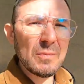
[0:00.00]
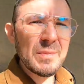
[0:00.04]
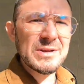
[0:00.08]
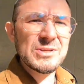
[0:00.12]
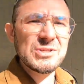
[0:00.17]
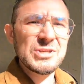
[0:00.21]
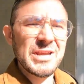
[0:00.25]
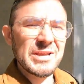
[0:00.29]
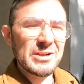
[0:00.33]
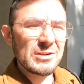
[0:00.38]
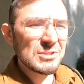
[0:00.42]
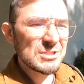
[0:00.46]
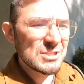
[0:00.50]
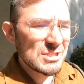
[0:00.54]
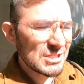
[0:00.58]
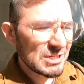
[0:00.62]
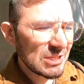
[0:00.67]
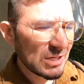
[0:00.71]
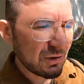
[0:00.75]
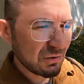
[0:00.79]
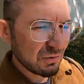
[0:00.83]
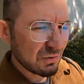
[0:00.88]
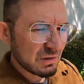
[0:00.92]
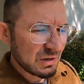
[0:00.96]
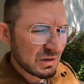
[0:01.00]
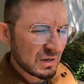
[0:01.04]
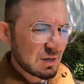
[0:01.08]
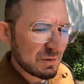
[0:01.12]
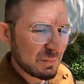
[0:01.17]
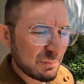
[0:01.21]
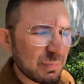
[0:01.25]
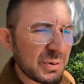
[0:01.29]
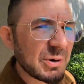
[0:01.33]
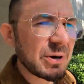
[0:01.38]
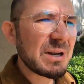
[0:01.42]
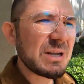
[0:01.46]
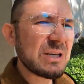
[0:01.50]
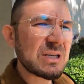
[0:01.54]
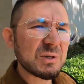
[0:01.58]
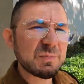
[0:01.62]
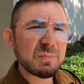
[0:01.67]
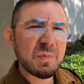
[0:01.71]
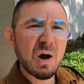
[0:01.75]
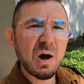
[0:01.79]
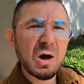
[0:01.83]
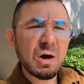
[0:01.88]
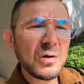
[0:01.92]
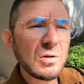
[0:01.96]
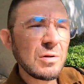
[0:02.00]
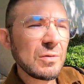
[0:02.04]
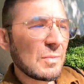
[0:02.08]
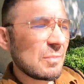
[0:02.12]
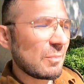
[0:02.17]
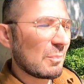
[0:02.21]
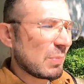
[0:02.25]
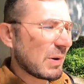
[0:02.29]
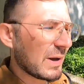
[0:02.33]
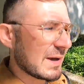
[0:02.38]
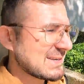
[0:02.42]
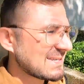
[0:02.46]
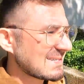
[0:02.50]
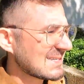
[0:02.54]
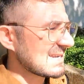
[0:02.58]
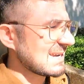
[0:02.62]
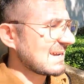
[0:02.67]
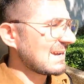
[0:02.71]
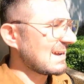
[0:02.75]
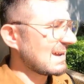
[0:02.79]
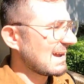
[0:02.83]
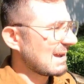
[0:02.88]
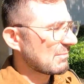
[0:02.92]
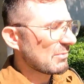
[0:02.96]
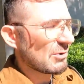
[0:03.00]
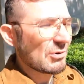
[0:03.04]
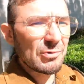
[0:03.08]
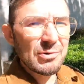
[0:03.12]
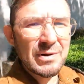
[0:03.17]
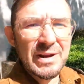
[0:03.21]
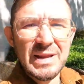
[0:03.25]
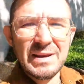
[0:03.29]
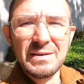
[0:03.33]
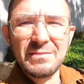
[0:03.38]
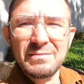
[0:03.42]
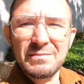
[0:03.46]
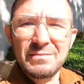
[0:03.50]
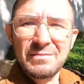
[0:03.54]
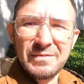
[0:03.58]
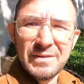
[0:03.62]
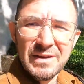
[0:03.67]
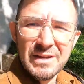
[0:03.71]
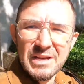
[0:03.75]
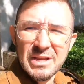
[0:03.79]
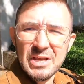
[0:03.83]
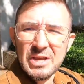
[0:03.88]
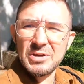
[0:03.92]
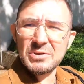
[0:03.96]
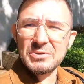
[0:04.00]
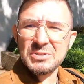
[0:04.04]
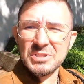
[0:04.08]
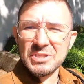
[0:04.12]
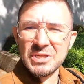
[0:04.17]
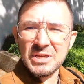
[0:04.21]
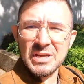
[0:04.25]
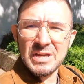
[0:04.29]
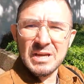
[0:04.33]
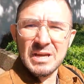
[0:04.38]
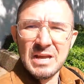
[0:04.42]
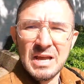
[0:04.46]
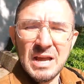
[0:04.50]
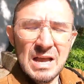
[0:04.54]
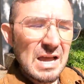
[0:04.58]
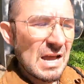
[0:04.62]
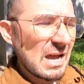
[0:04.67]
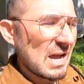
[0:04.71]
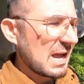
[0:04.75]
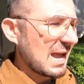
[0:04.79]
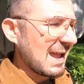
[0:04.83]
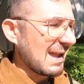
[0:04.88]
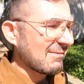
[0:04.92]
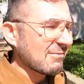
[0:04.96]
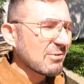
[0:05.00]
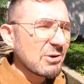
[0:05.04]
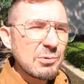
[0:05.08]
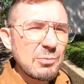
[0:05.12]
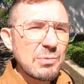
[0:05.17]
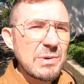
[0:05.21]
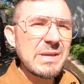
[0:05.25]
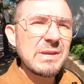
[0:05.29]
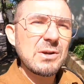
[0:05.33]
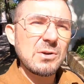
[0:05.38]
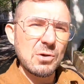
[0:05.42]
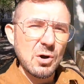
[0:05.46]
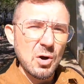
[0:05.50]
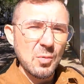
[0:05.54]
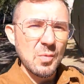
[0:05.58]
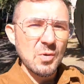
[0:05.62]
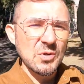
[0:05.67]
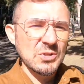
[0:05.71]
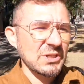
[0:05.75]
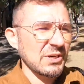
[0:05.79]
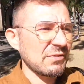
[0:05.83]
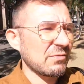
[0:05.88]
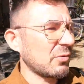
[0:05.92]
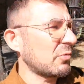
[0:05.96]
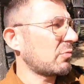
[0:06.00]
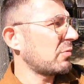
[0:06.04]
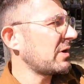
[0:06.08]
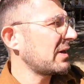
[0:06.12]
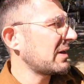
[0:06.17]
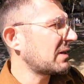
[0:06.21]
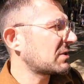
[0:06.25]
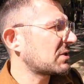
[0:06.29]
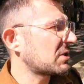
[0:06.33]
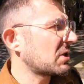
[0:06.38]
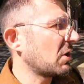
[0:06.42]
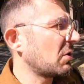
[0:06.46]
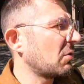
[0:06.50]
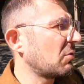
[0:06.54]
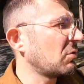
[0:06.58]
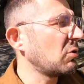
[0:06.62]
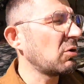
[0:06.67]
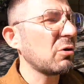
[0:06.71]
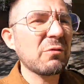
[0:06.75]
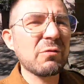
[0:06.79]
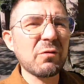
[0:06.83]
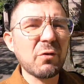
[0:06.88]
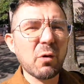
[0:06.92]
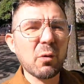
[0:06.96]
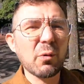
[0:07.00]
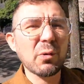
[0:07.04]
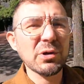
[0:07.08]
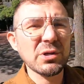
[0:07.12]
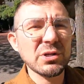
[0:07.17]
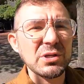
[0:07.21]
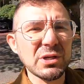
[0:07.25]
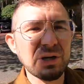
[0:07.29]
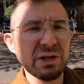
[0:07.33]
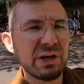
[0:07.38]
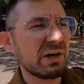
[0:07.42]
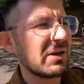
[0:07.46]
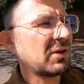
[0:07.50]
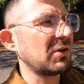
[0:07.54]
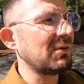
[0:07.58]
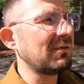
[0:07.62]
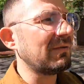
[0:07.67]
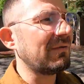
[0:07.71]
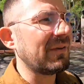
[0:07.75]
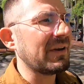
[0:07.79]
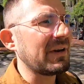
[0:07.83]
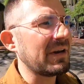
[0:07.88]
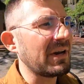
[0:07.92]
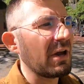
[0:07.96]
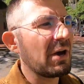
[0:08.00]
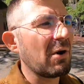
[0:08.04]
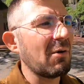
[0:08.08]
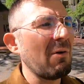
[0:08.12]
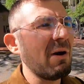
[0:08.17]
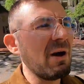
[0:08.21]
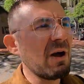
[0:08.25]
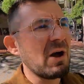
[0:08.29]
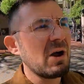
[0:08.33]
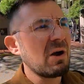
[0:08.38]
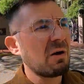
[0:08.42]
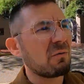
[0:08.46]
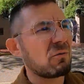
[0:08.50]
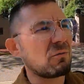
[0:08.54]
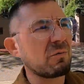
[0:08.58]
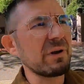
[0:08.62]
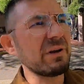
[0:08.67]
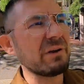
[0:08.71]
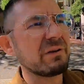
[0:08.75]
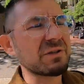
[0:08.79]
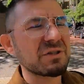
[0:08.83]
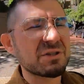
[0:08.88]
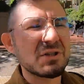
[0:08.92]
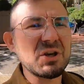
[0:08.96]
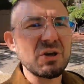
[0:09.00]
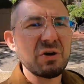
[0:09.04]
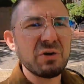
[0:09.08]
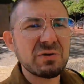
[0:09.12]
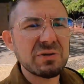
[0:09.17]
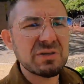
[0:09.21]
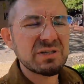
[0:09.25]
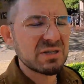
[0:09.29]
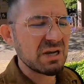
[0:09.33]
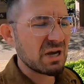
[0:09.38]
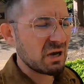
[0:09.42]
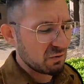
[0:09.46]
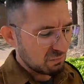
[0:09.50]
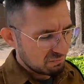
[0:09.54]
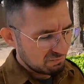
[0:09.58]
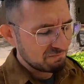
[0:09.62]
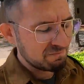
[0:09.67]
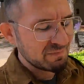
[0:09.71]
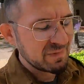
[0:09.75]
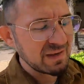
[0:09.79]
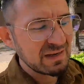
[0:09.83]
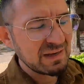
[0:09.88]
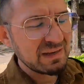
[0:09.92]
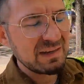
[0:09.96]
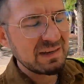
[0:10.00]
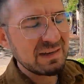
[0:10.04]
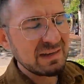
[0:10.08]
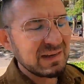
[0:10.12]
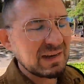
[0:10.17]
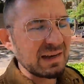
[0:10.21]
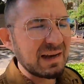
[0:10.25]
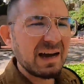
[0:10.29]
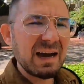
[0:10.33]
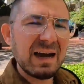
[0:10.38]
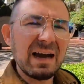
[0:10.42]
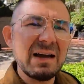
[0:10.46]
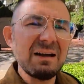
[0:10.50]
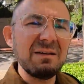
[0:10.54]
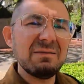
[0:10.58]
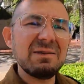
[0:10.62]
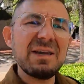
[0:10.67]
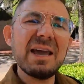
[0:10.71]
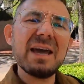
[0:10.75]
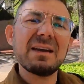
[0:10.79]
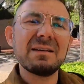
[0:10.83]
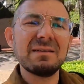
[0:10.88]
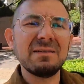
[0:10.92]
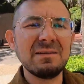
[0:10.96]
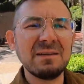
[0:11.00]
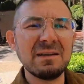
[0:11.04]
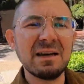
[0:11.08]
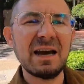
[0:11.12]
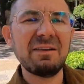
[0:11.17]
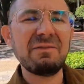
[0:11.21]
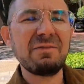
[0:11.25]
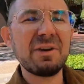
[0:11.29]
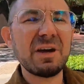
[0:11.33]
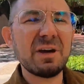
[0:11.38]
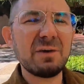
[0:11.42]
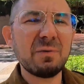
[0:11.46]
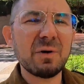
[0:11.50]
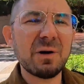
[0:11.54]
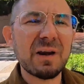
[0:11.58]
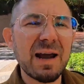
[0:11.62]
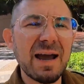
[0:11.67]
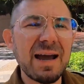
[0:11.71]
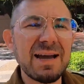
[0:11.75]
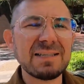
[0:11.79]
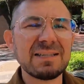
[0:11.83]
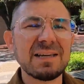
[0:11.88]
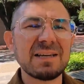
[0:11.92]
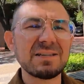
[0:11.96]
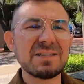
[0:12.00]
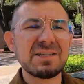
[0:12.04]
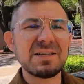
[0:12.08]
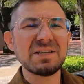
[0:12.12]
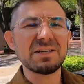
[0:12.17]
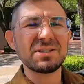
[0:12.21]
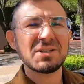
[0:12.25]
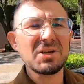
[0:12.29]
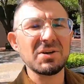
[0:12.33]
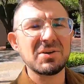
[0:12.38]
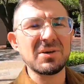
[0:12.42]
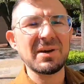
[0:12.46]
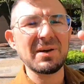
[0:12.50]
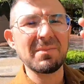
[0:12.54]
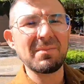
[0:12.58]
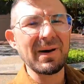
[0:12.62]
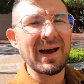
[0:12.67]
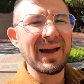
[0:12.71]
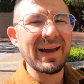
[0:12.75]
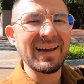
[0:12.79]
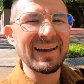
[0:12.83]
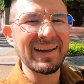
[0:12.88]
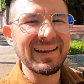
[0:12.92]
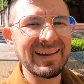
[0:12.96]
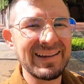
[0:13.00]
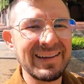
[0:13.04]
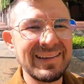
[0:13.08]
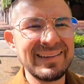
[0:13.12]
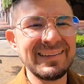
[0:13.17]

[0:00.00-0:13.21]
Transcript: know my channel's still pretty small, but I'm creating videos every week or almost every week, so look forward to a new video real soon. So yeah, have a good one, guys. I'll see you soon. Bye.